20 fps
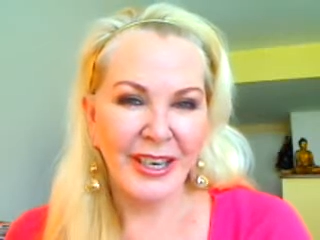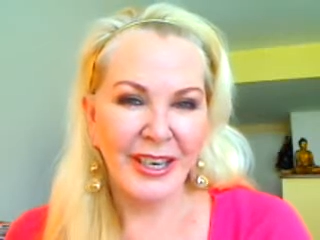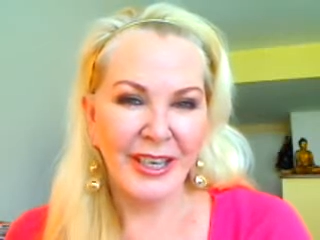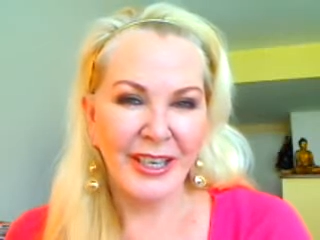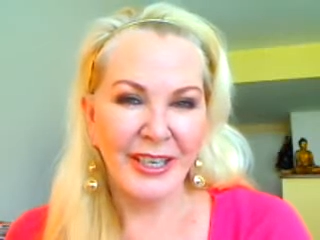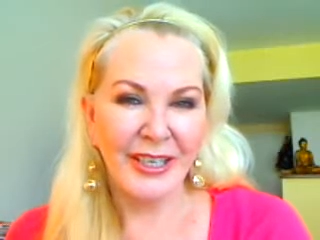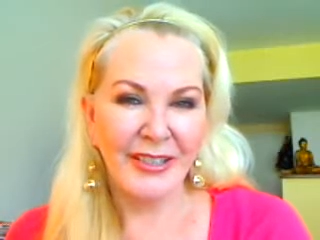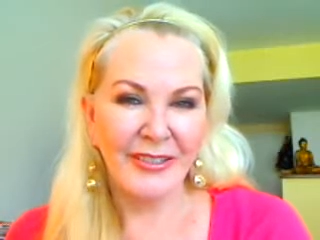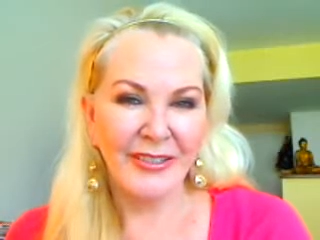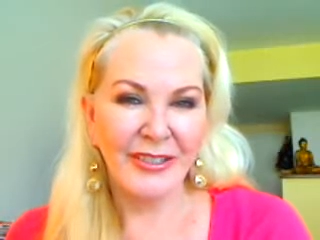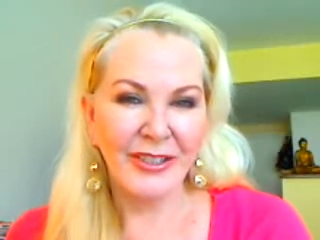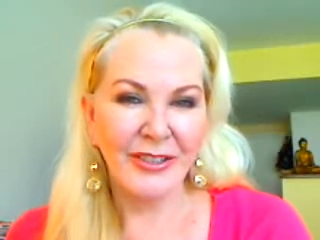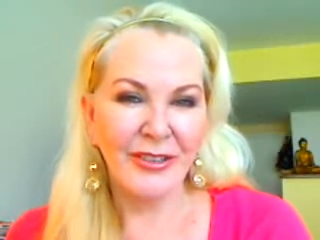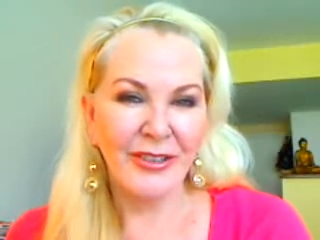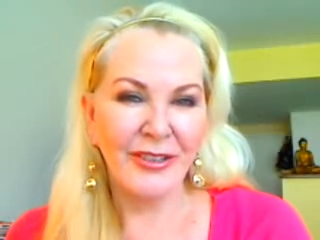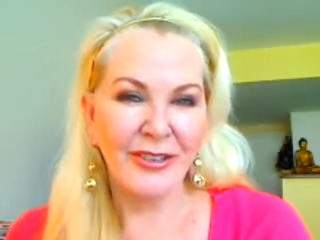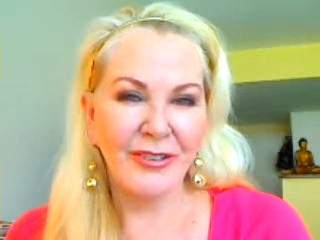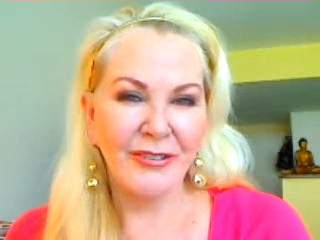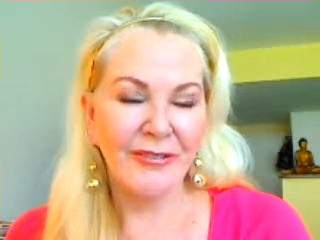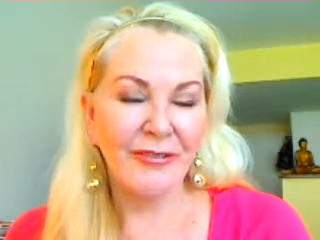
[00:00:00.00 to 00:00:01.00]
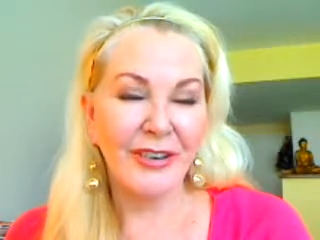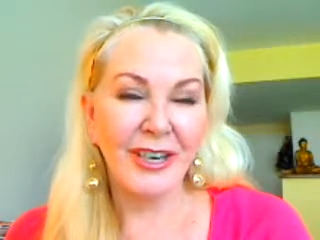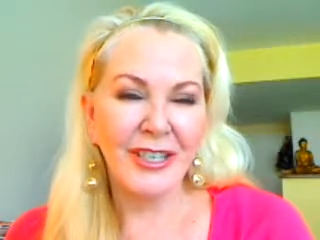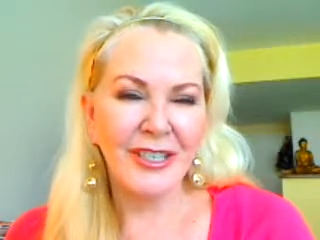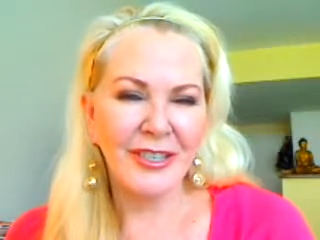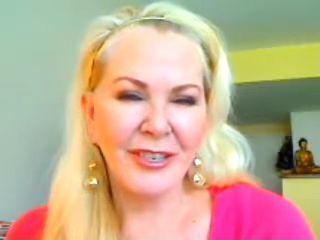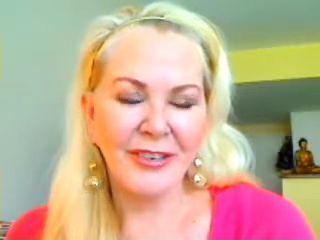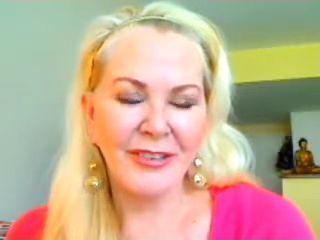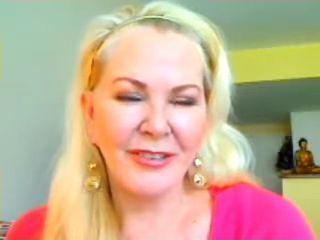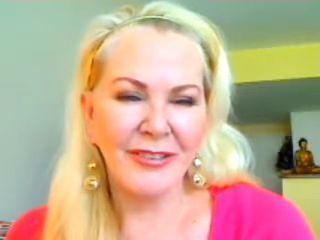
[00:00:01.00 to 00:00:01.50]
uh, you know you're
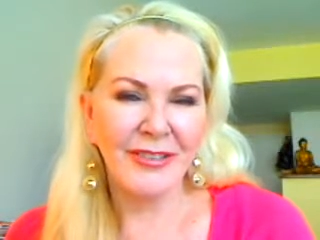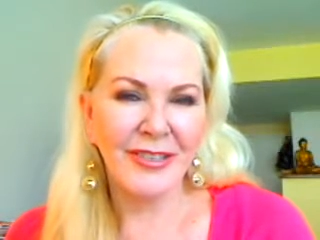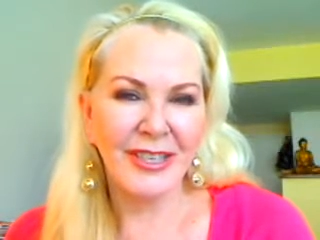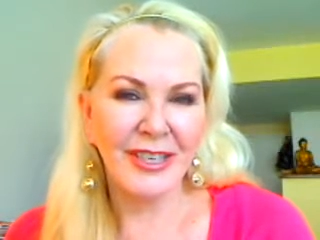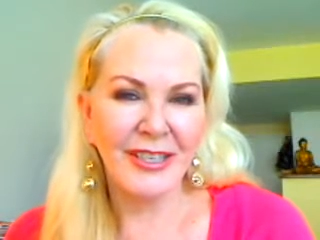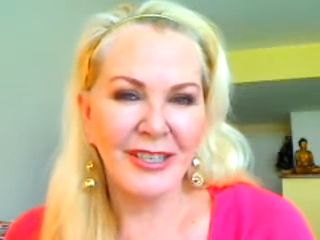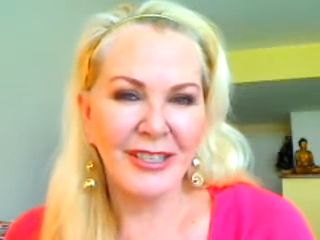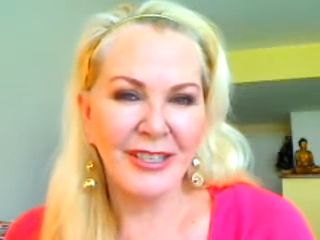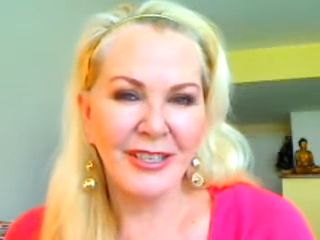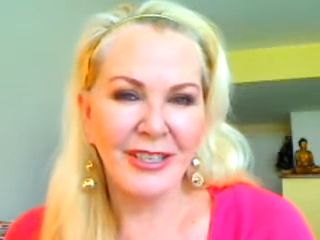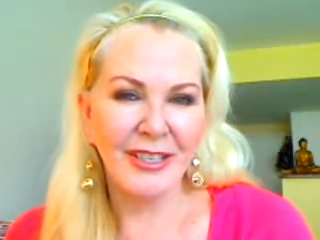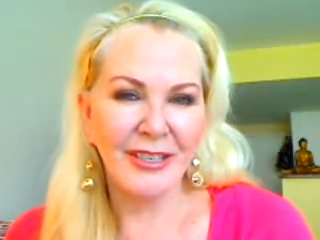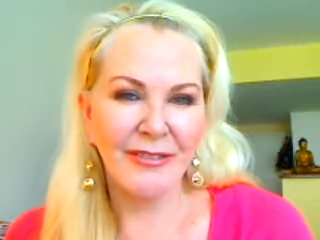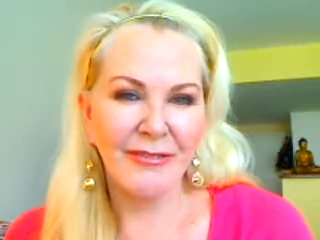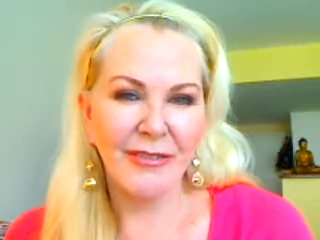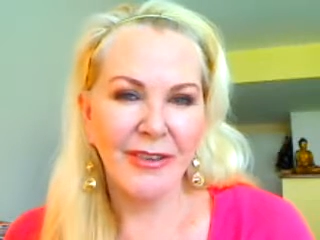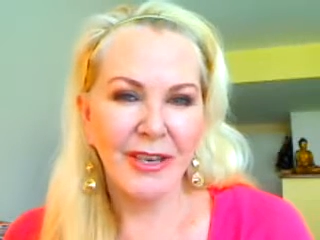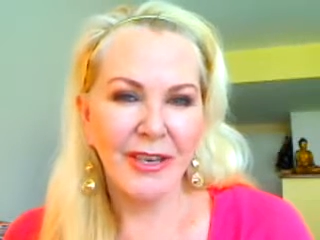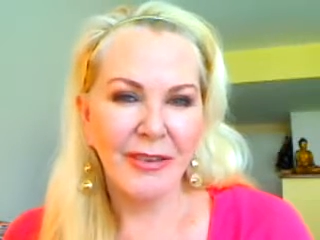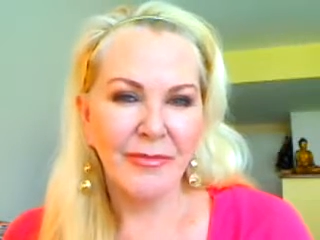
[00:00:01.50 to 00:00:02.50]
fragile, you're sensitive,